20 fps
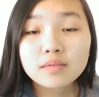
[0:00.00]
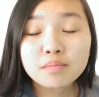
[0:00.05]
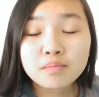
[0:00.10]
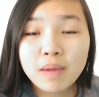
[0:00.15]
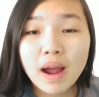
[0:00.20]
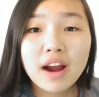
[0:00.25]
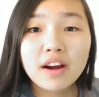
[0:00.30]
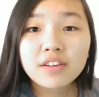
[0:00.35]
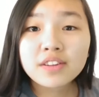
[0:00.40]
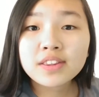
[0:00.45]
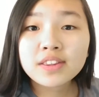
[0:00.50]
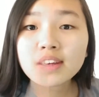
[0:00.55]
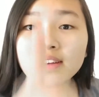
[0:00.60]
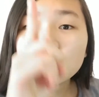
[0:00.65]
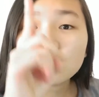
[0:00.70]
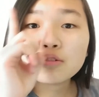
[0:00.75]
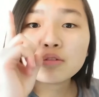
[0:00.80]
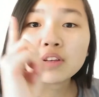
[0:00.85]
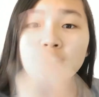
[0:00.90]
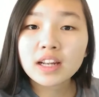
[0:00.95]
Martha,
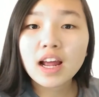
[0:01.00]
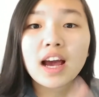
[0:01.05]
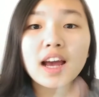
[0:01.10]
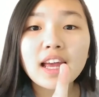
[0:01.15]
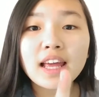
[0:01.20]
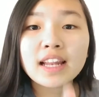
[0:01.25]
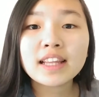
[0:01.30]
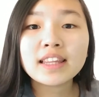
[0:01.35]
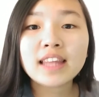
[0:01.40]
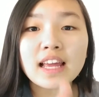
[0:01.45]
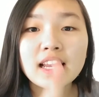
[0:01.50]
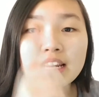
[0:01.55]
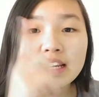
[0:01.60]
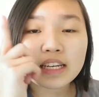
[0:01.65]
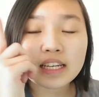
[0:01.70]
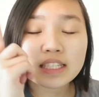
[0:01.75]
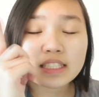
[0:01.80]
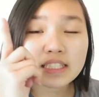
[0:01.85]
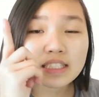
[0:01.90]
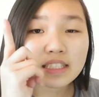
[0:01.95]
you cannot edit that in
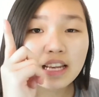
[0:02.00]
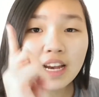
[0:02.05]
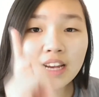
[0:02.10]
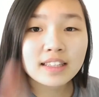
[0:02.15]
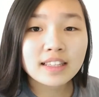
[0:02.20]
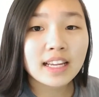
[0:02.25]
because